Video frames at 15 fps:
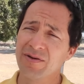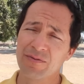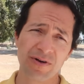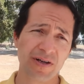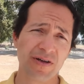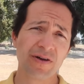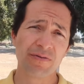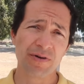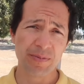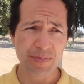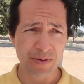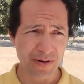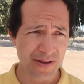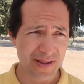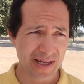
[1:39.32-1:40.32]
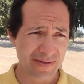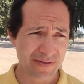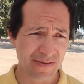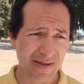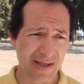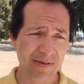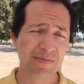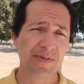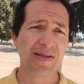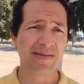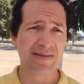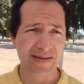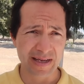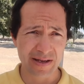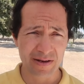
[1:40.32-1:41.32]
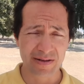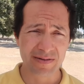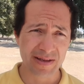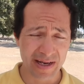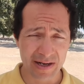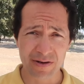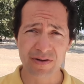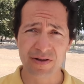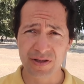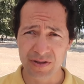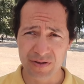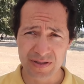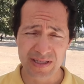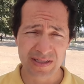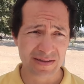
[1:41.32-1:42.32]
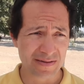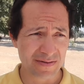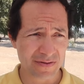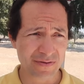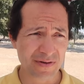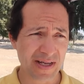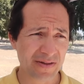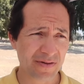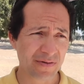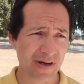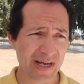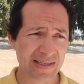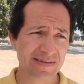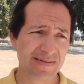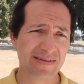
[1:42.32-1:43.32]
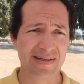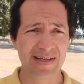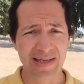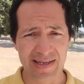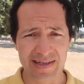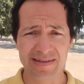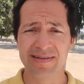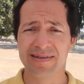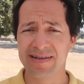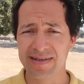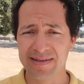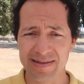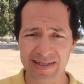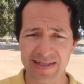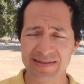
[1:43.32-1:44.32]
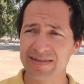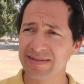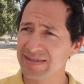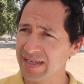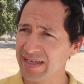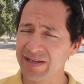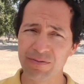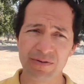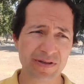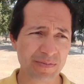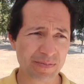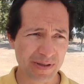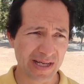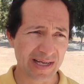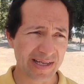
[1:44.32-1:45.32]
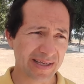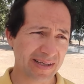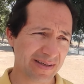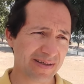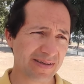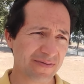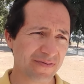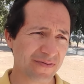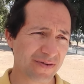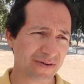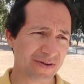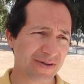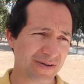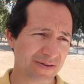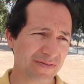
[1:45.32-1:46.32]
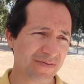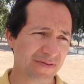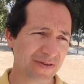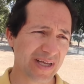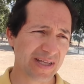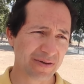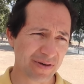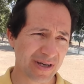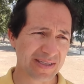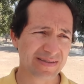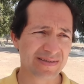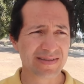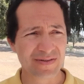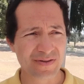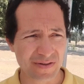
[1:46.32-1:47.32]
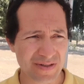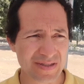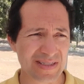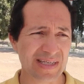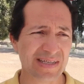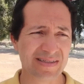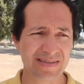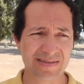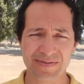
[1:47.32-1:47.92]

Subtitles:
We're going to report that to them. They are going to use it to write the grant, and then the city will apply for that grant to the state.